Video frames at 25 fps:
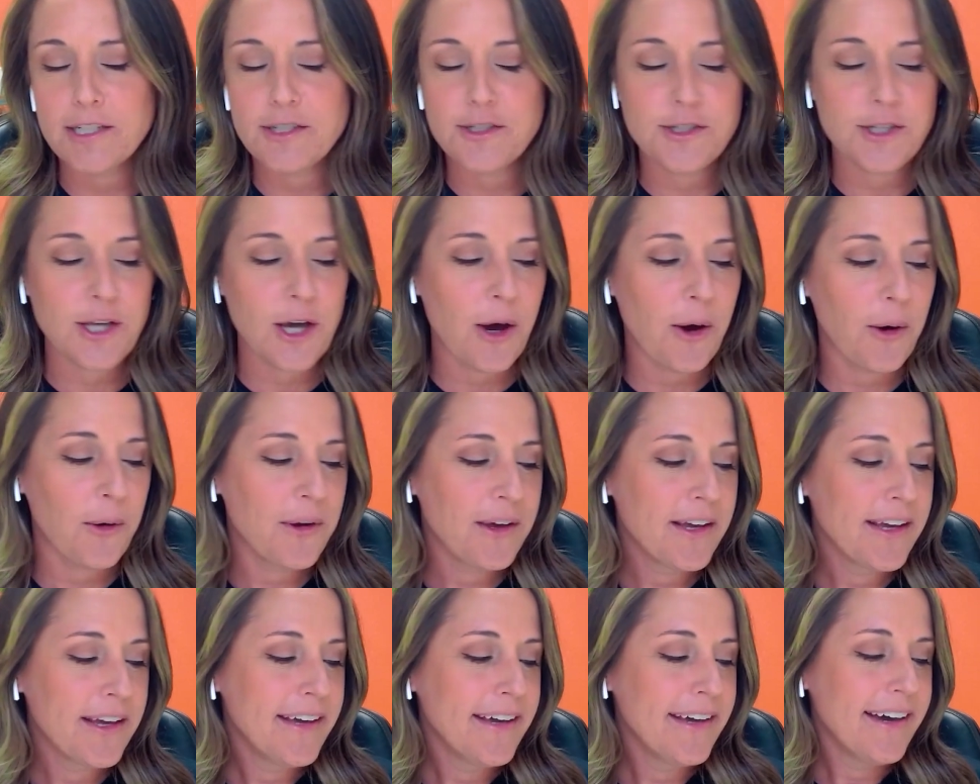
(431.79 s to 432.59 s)
So
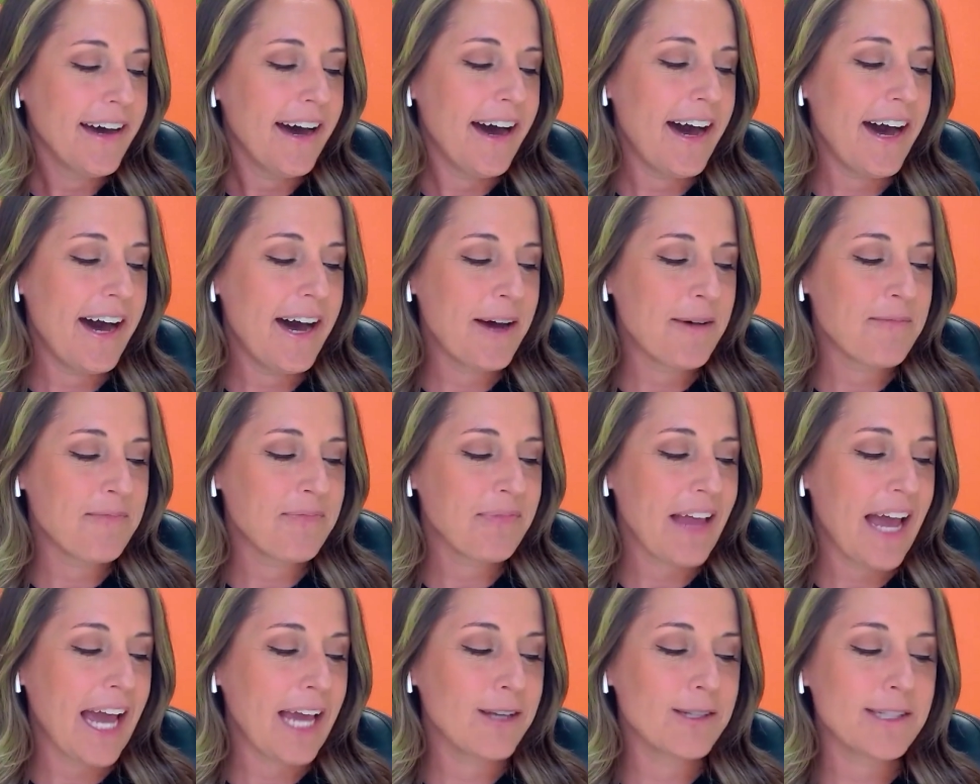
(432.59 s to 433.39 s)

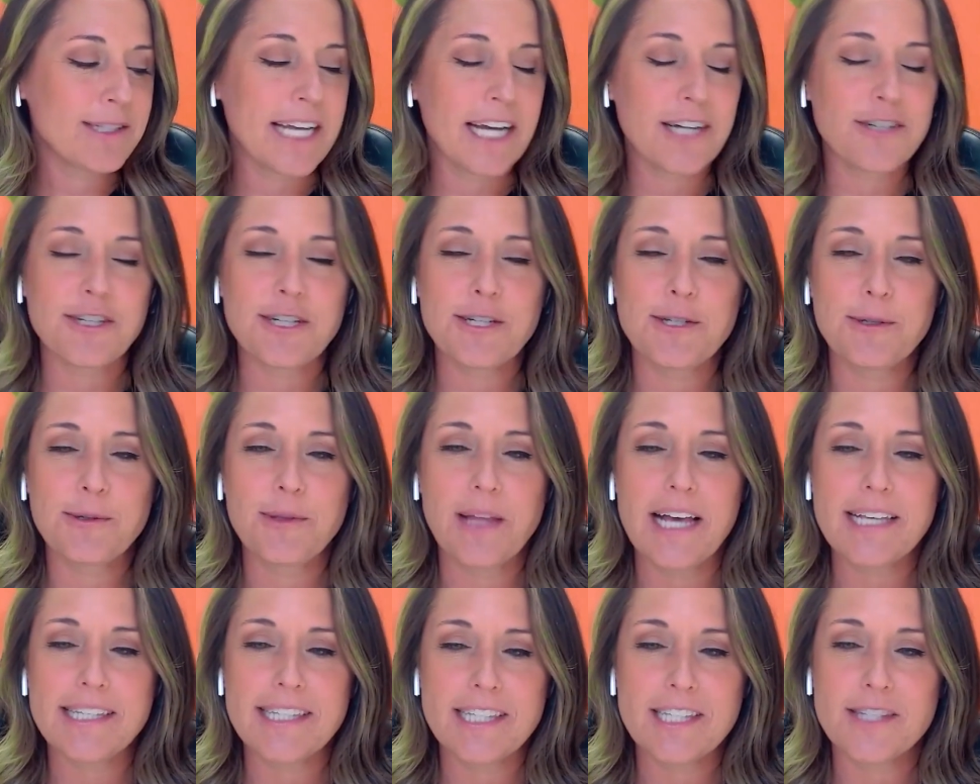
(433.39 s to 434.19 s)
I used to actually do
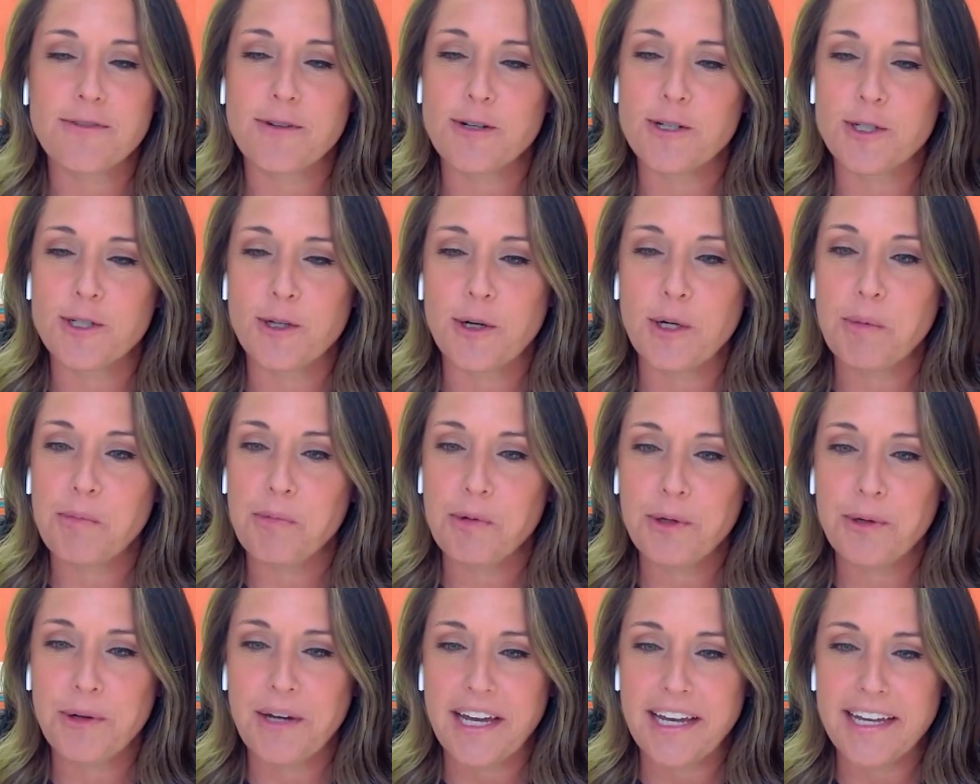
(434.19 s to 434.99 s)
lessons for Jody
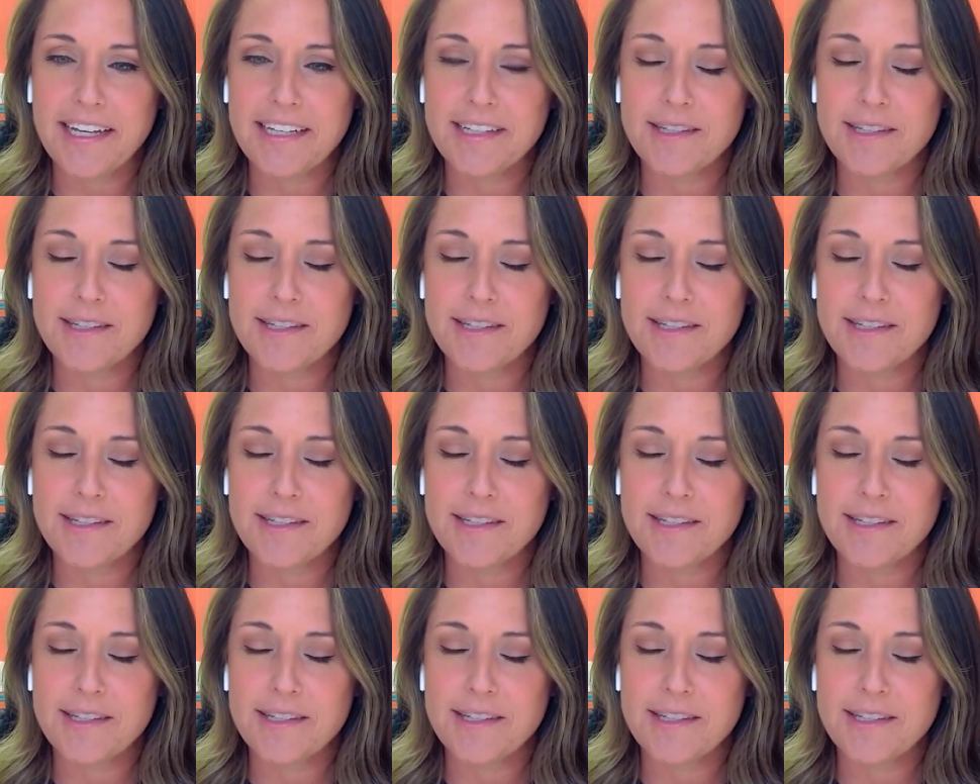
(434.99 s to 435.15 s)
Pruitt.